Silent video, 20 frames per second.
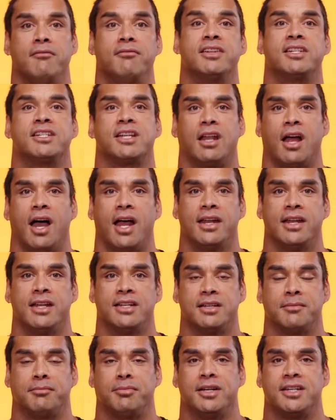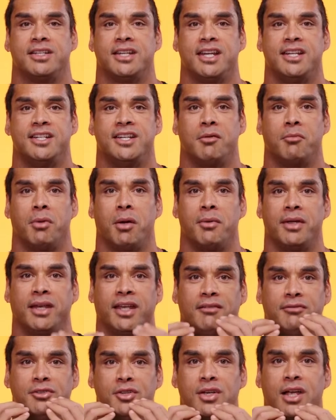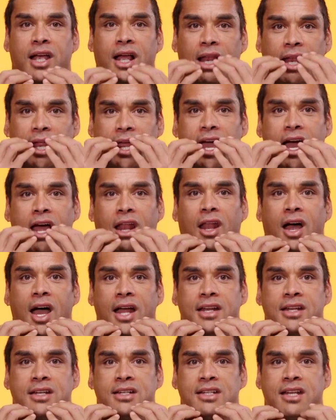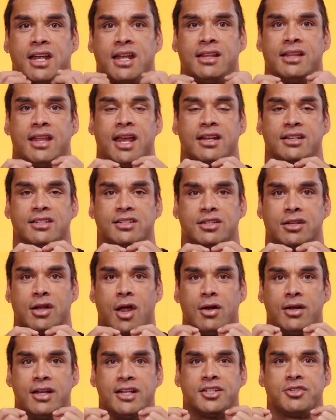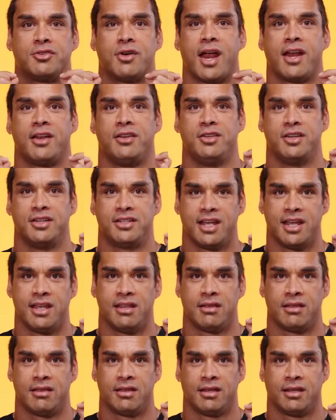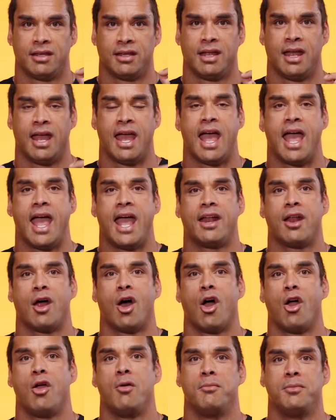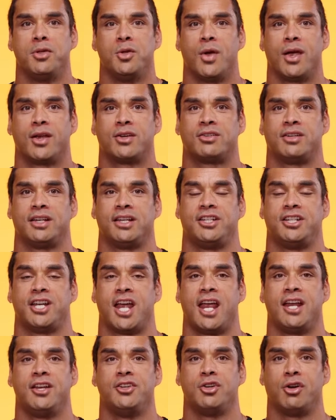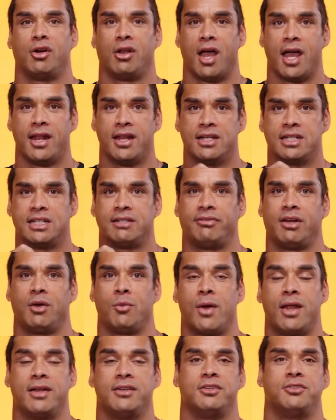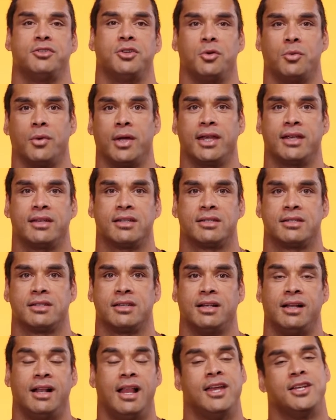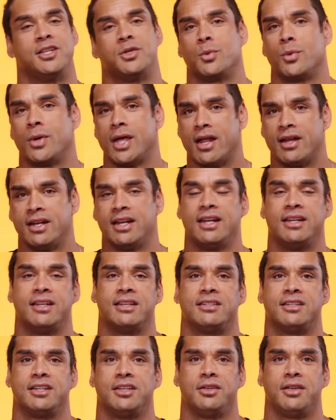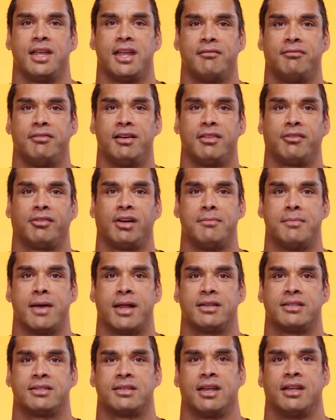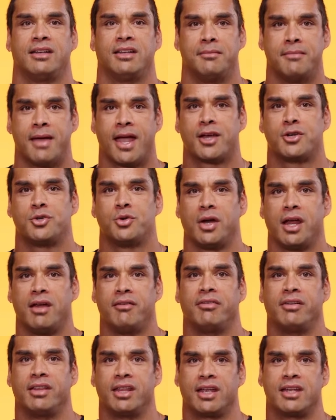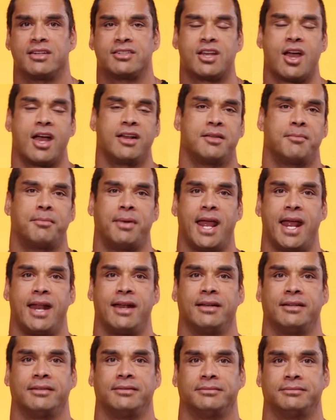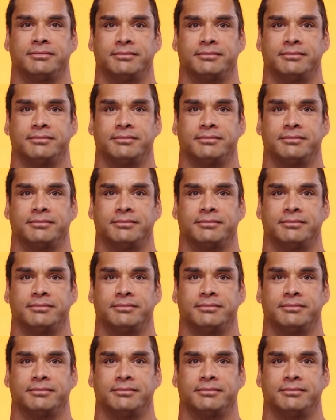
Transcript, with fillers: Invisalign is a procedure where we give you clear aligners that slowly straighten your teeth. At home, you actually change your aligners every one to two weeks. So we only need to see you every three months to make sure everything is going to plan.